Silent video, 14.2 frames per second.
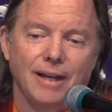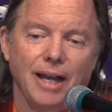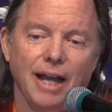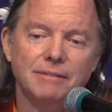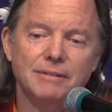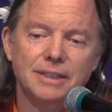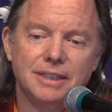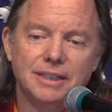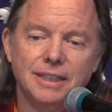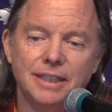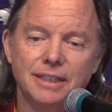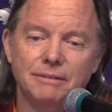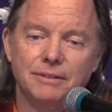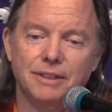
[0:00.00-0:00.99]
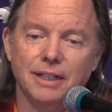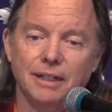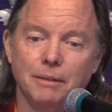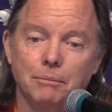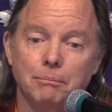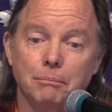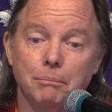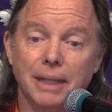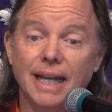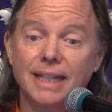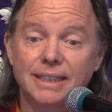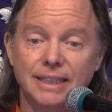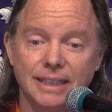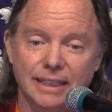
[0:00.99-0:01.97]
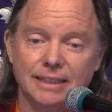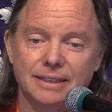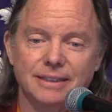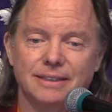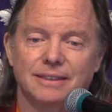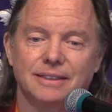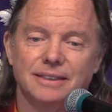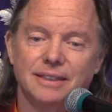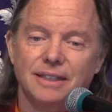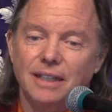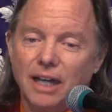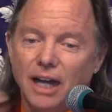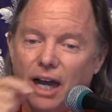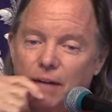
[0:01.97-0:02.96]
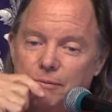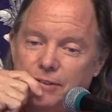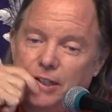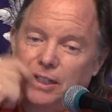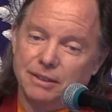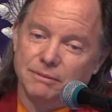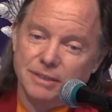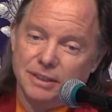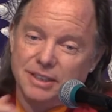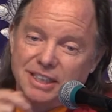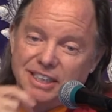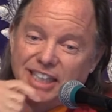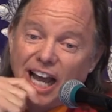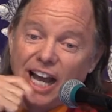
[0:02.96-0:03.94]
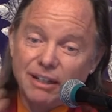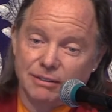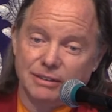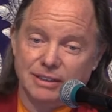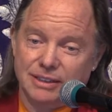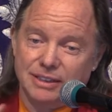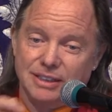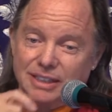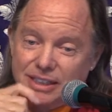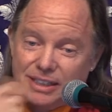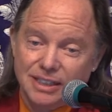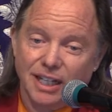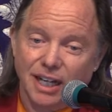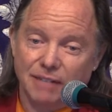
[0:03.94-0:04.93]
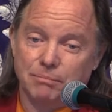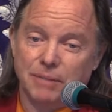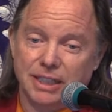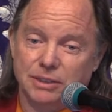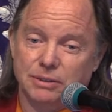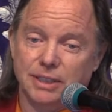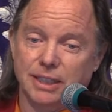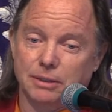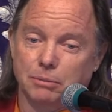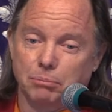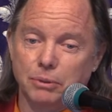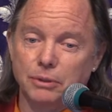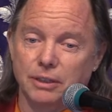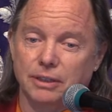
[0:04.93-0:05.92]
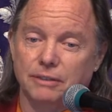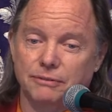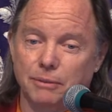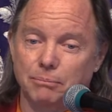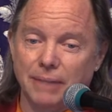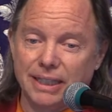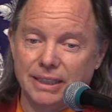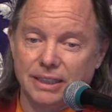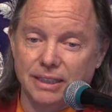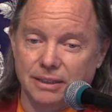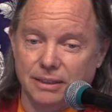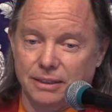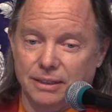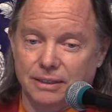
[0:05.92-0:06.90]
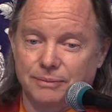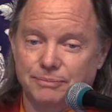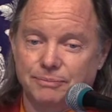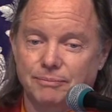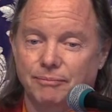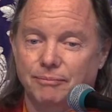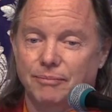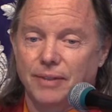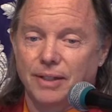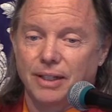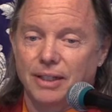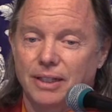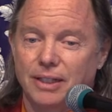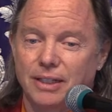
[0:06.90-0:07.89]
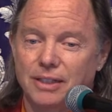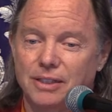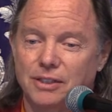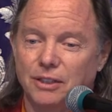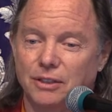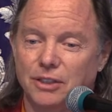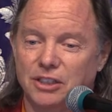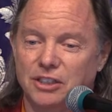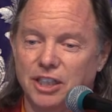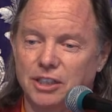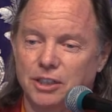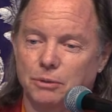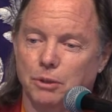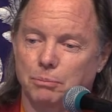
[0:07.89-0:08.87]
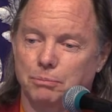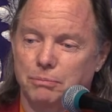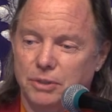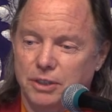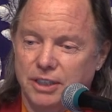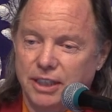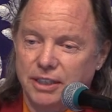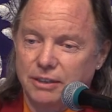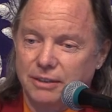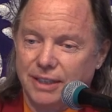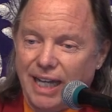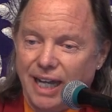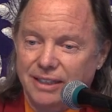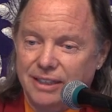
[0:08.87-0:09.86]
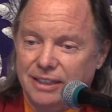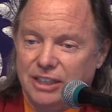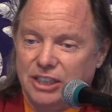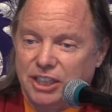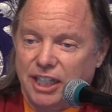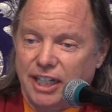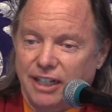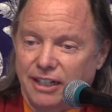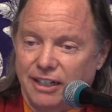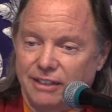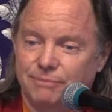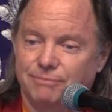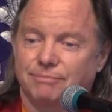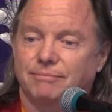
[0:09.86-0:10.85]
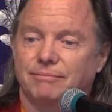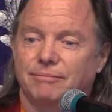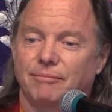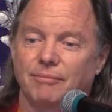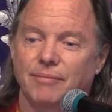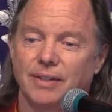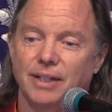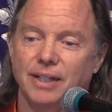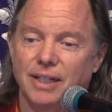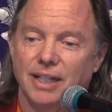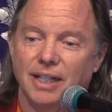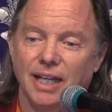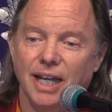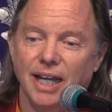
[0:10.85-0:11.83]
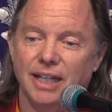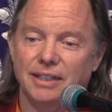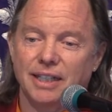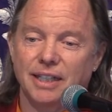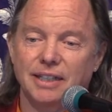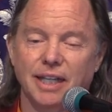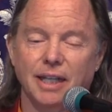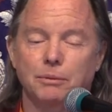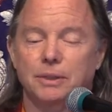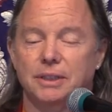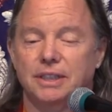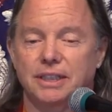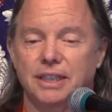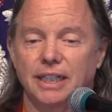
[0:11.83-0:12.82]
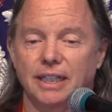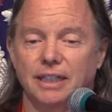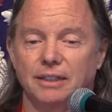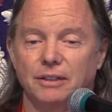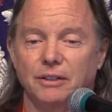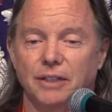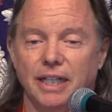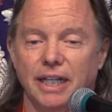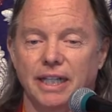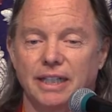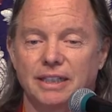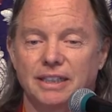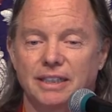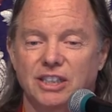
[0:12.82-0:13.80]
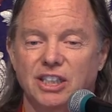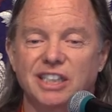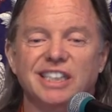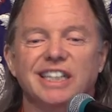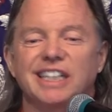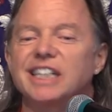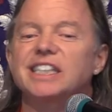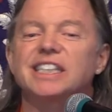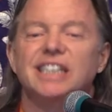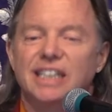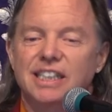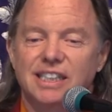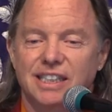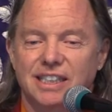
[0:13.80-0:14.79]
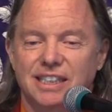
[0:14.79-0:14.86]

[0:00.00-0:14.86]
I received the blessing of the sound of Maitreya's book from my teacher. So the teacher will sit you down in a chair, and then they will say, okay, just listen.